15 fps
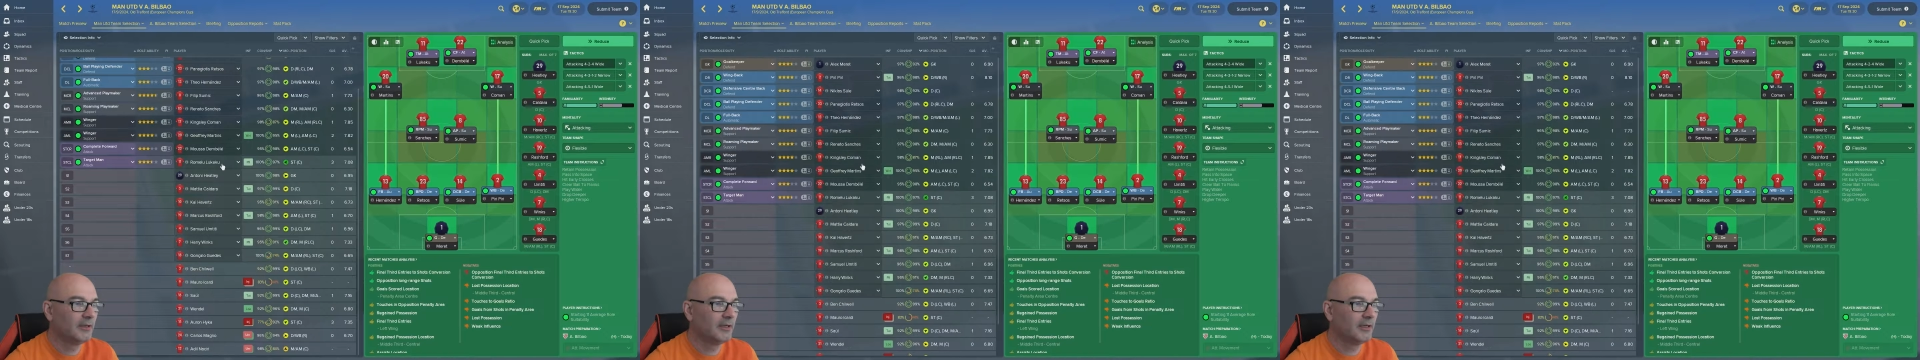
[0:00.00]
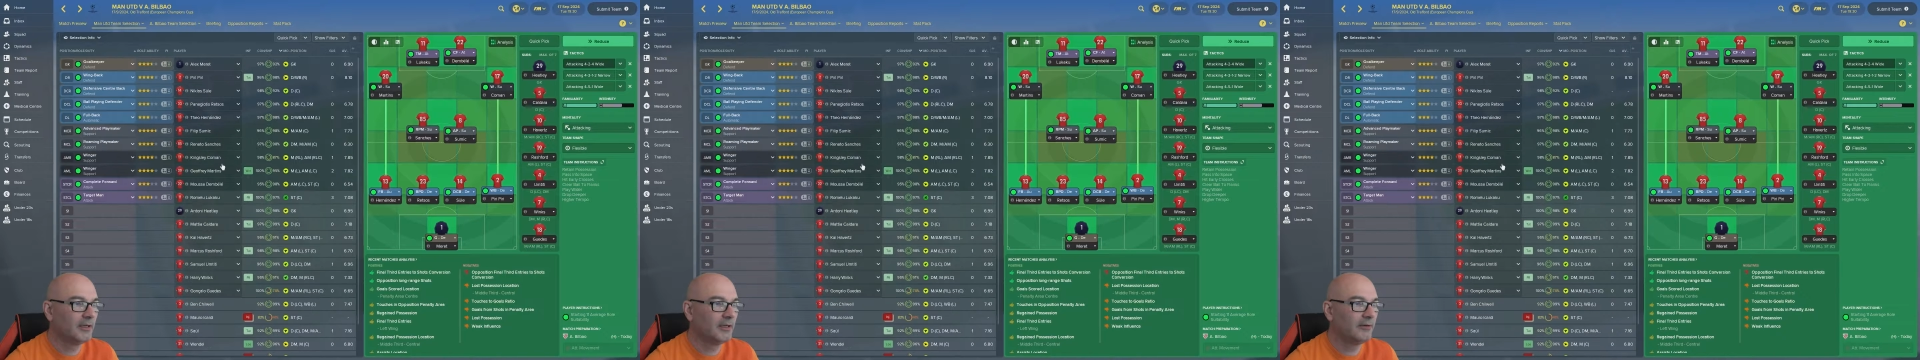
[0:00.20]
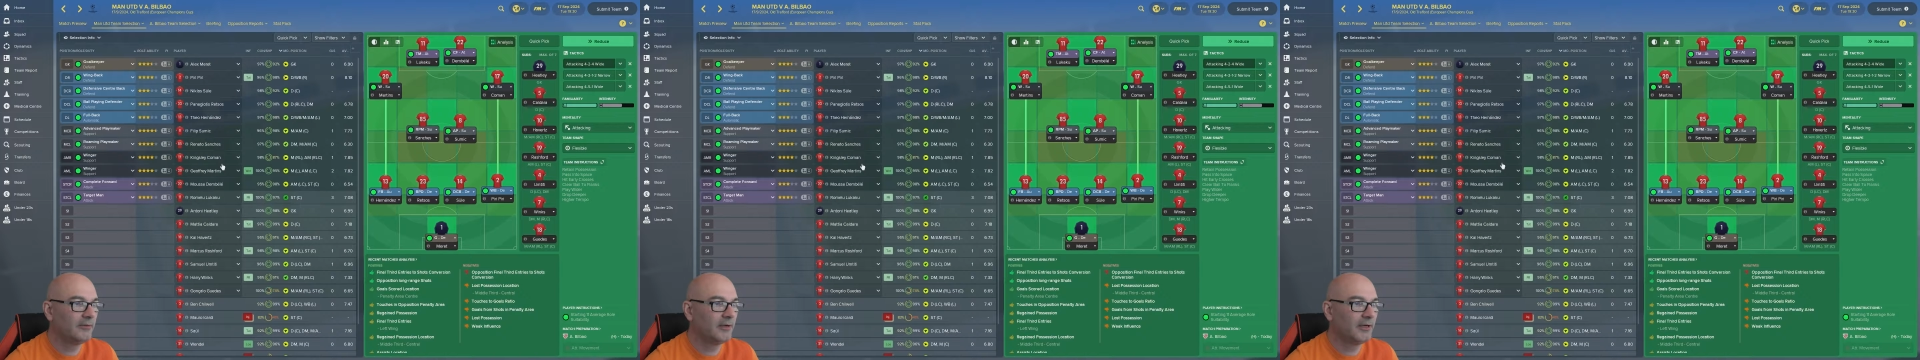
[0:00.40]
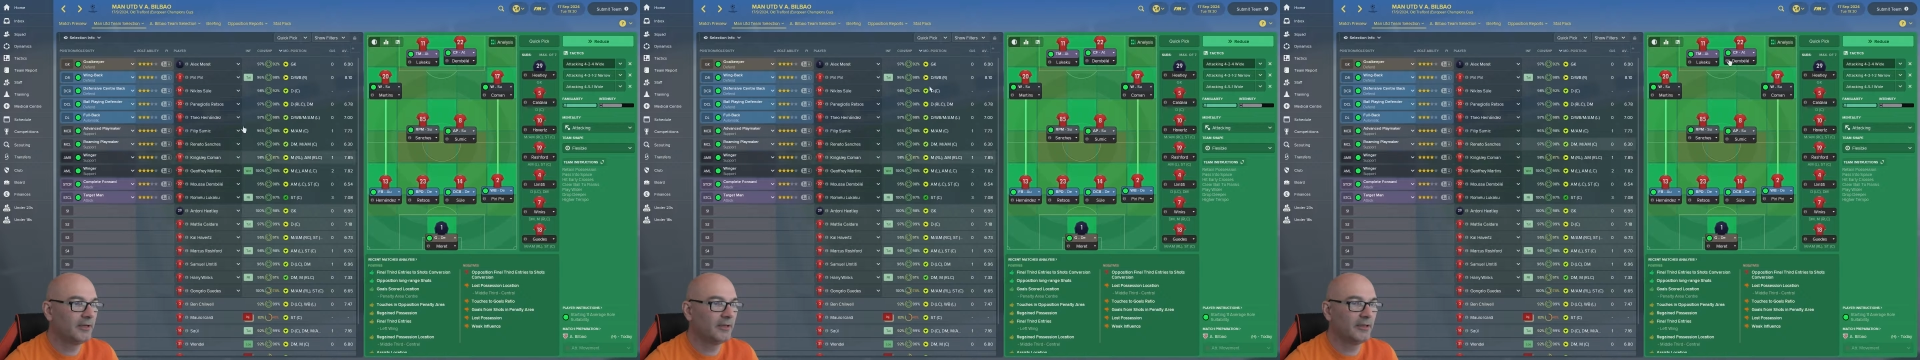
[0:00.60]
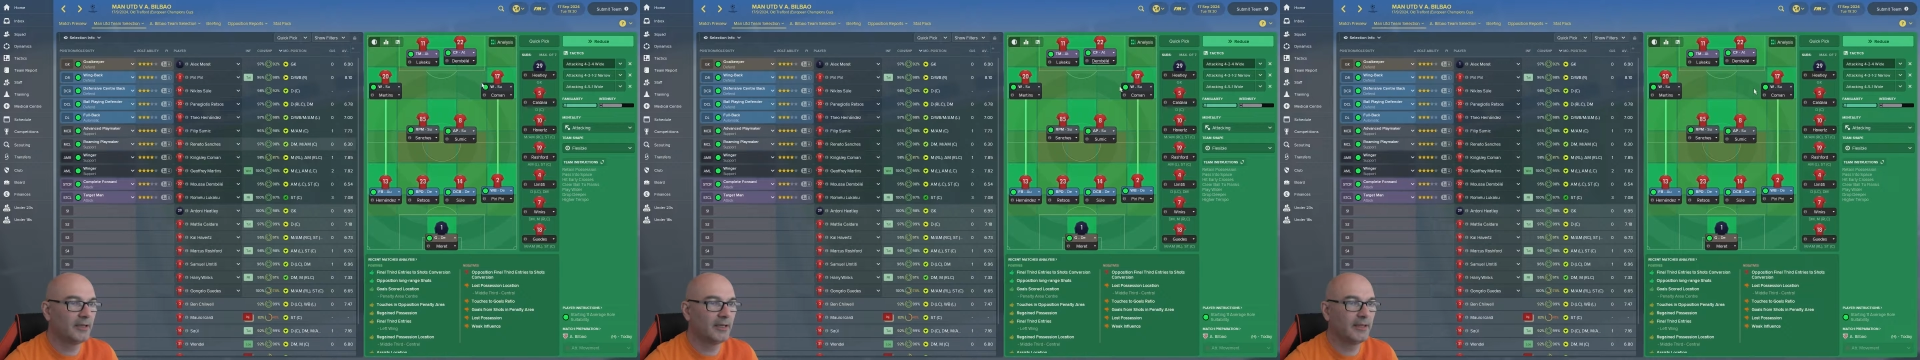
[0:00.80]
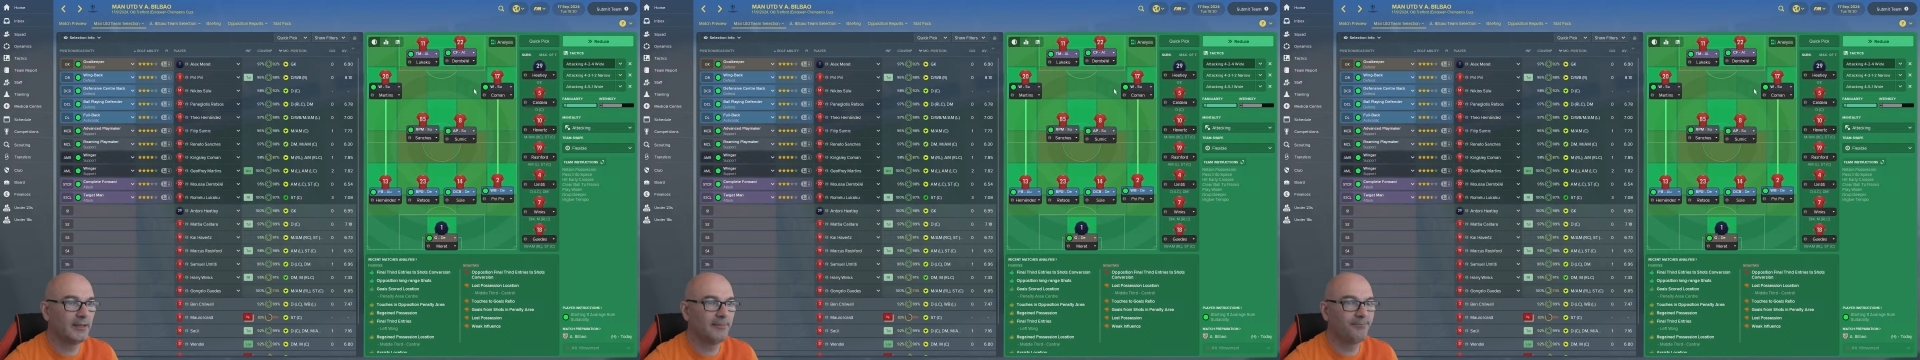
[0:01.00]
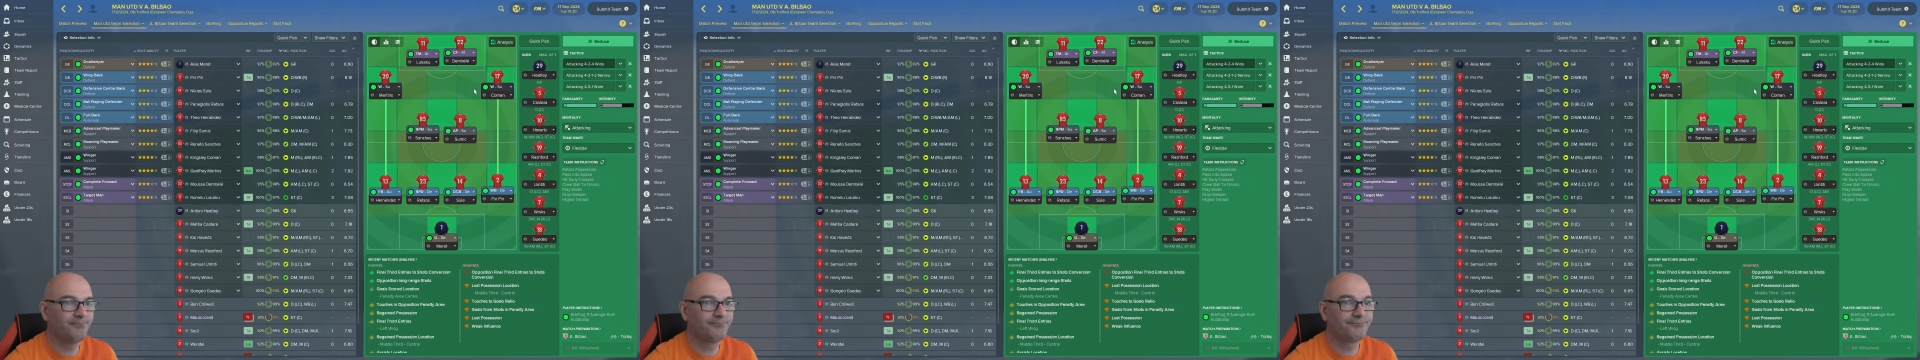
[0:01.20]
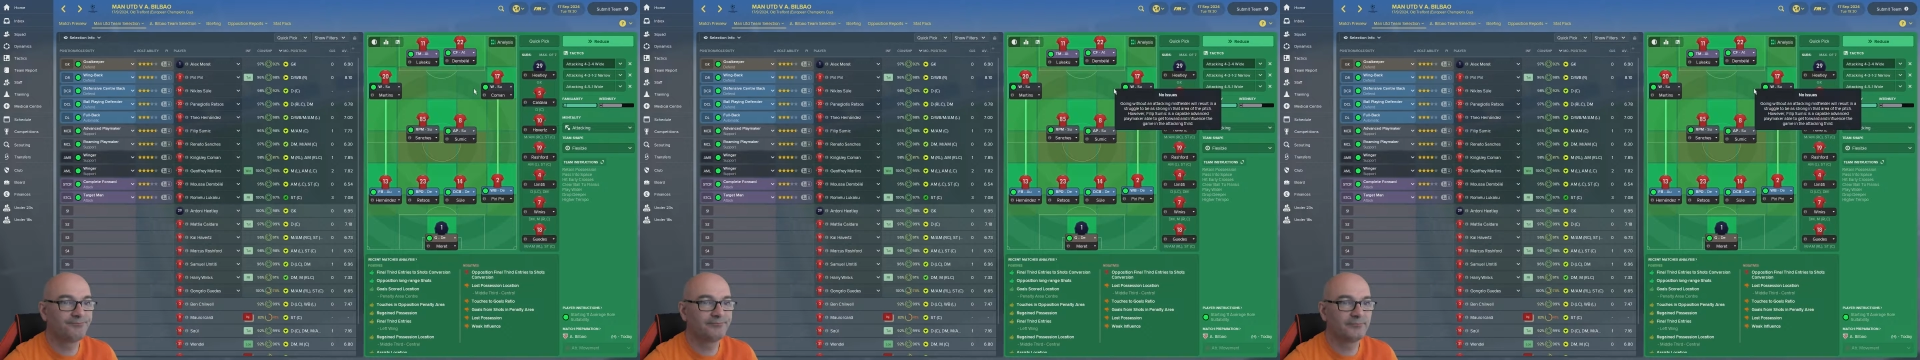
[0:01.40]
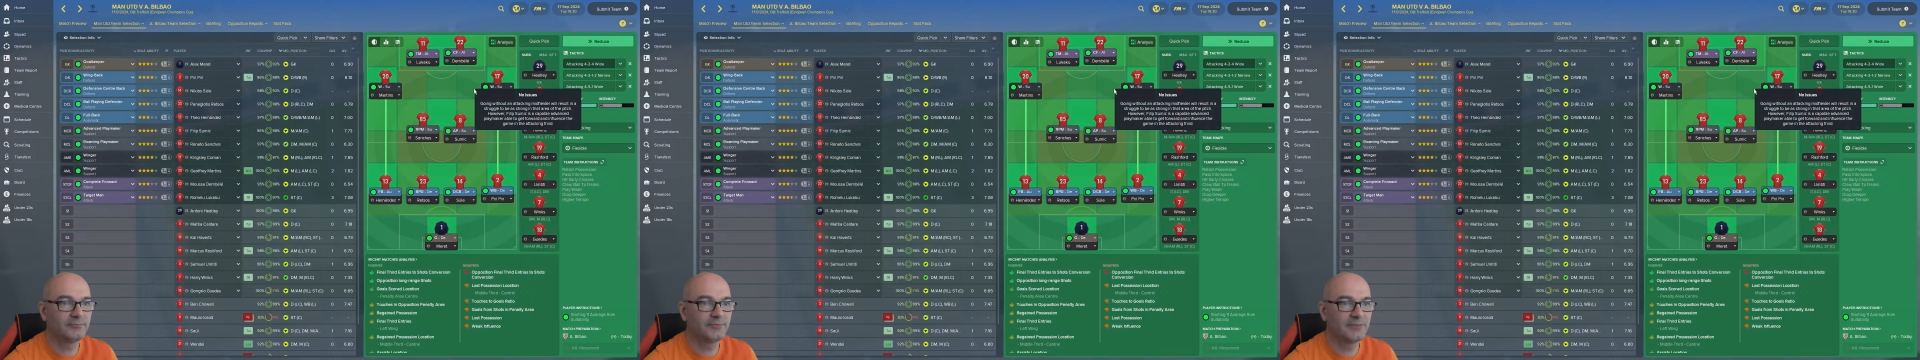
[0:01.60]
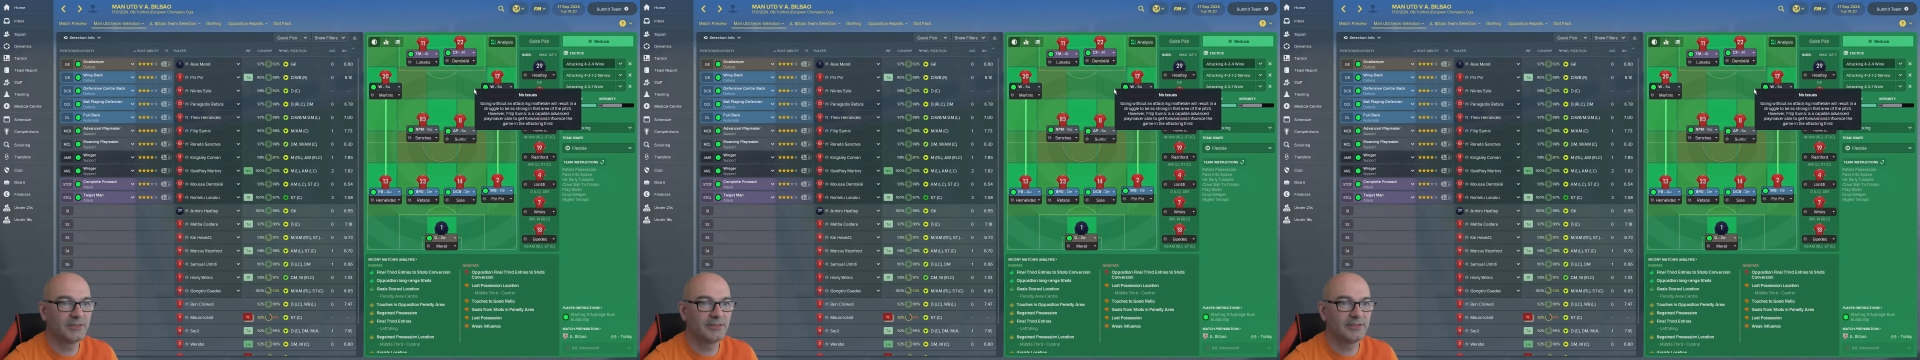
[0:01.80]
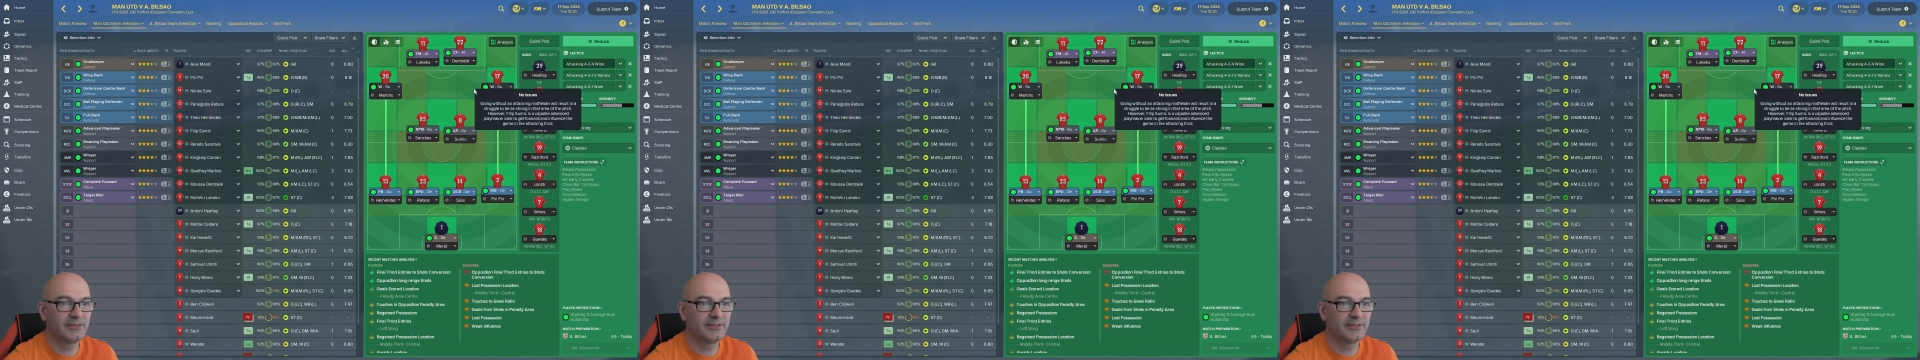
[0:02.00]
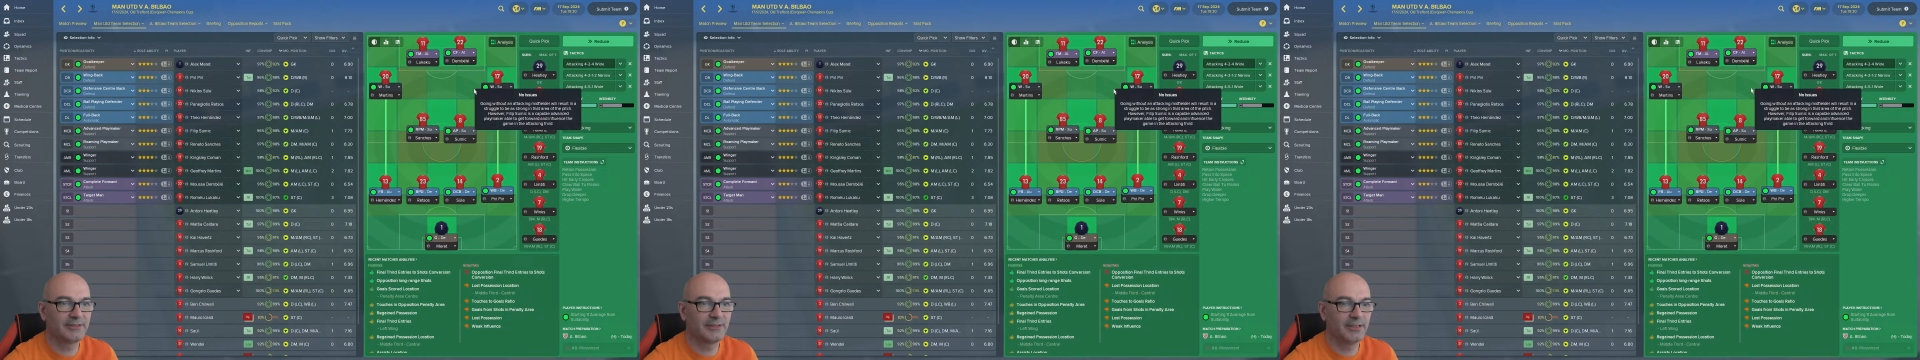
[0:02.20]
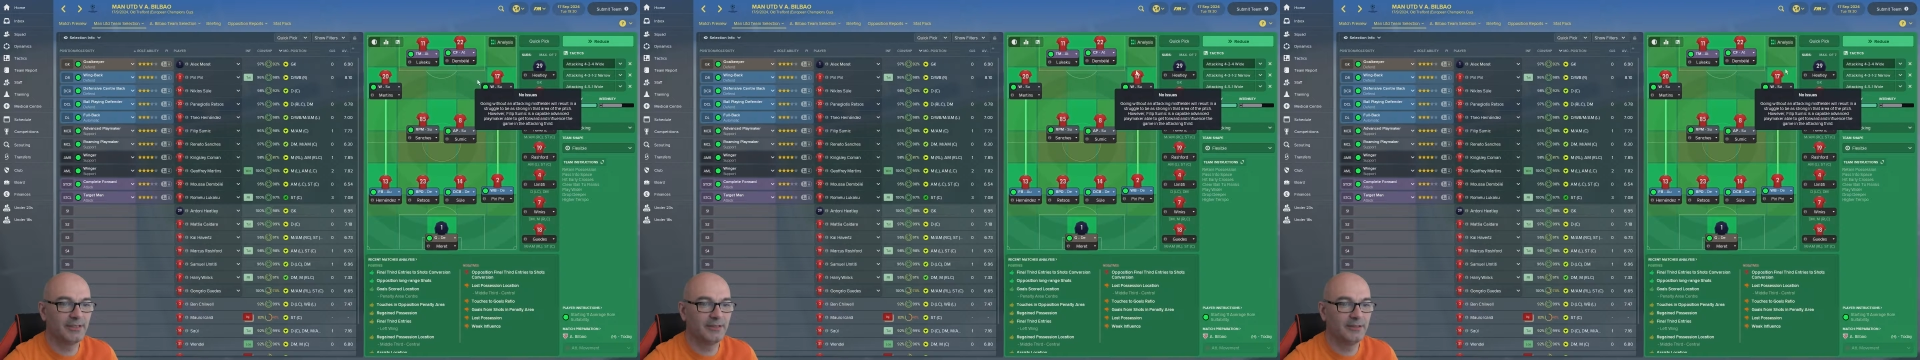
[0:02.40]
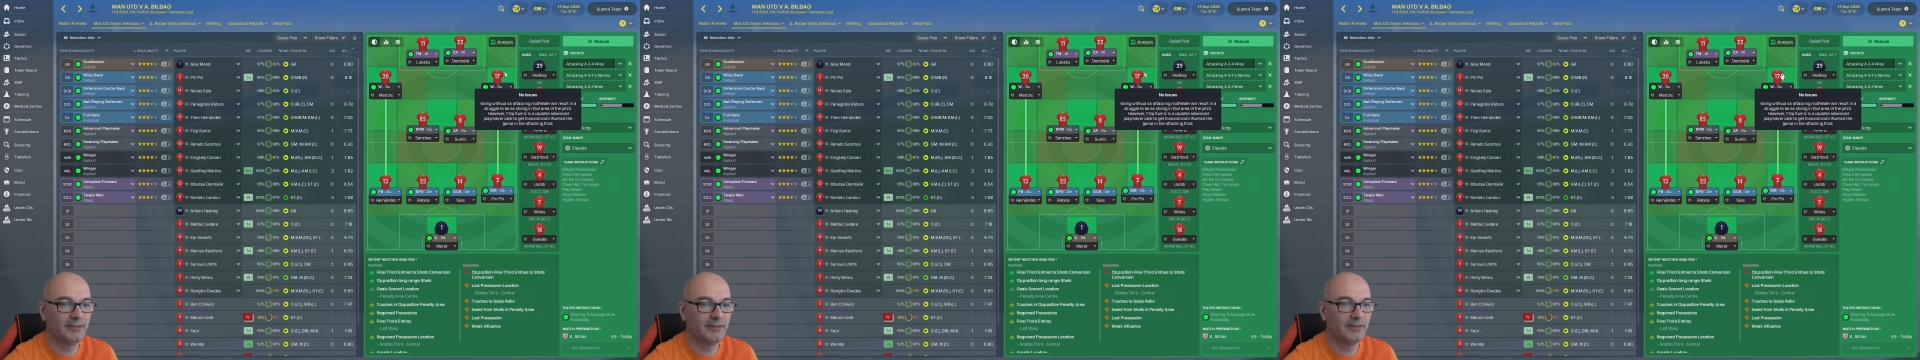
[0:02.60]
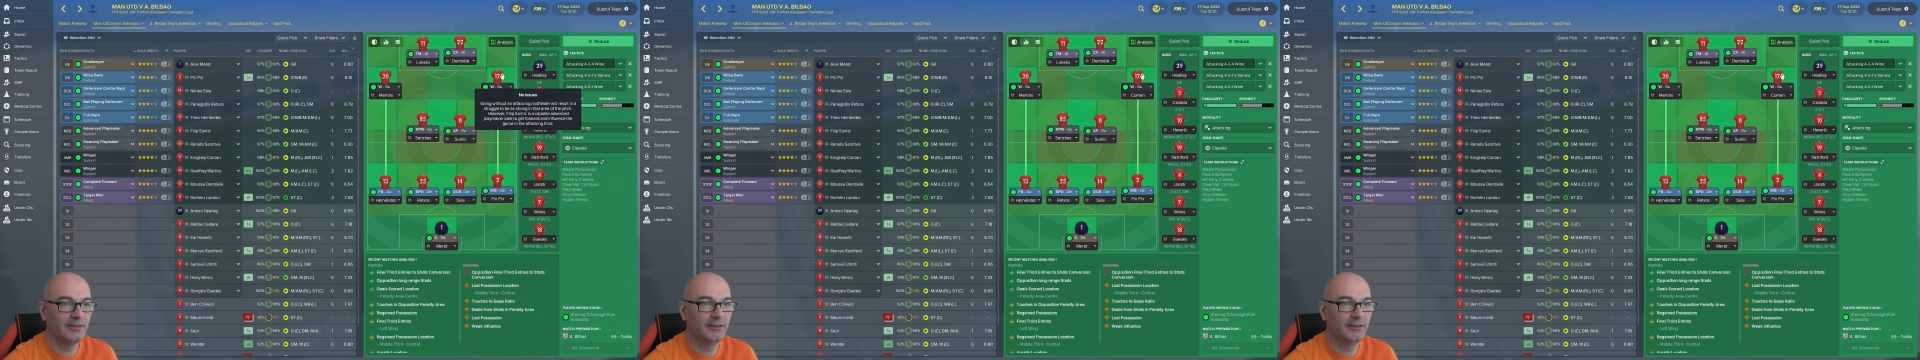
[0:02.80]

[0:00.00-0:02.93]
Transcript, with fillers: Uh, right, okay then. This is a side.